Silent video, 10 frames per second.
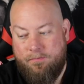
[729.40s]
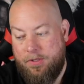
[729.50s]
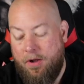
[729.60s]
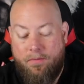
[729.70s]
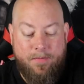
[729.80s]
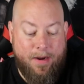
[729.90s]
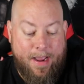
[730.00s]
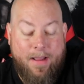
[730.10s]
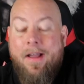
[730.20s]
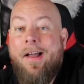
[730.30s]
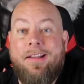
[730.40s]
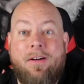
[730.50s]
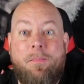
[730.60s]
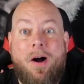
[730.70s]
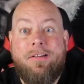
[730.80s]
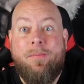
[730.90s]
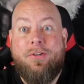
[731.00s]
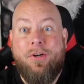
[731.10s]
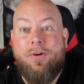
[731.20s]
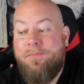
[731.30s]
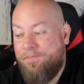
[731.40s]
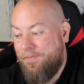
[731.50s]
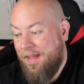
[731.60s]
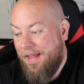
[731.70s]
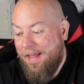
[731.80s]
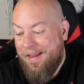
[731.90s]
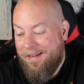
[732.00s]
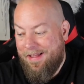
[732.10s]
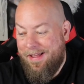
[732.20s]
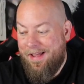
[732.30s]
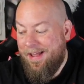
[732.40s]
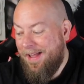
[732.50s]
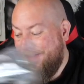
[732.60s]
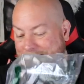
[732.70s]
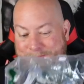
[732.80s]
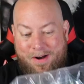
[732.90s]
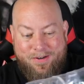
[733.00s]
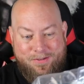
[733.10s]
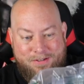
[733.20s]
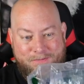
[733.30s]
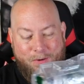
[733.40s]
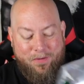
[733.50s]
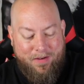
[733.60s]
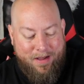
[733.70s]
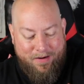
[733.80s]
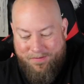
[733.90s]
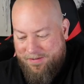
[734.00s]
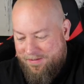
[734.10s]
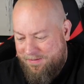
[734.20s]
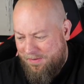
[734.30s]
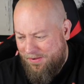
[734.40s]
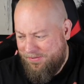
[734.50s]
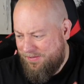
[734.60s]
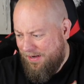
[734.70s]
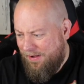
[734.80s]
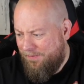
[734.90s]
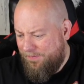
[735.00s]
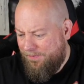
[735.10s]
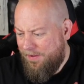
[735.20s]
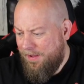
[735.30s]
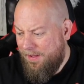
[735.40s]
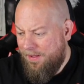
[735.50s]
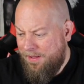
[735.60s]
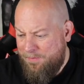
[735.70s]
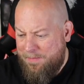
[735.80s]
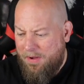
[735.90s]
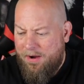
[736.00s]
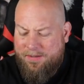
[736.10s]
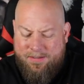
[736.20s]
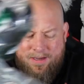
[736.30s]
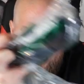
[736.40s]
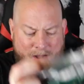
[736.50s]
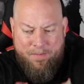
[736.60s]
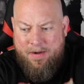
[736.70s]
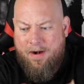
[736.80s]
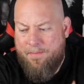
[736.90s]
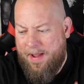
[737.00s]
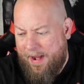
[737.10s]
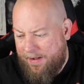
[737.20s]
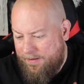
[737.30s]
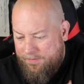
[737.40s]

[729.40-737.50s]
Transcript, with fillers: So, okay, it's our box number 2. This box is full of a lot of just small stuff. Let me box this up, I'll be right back.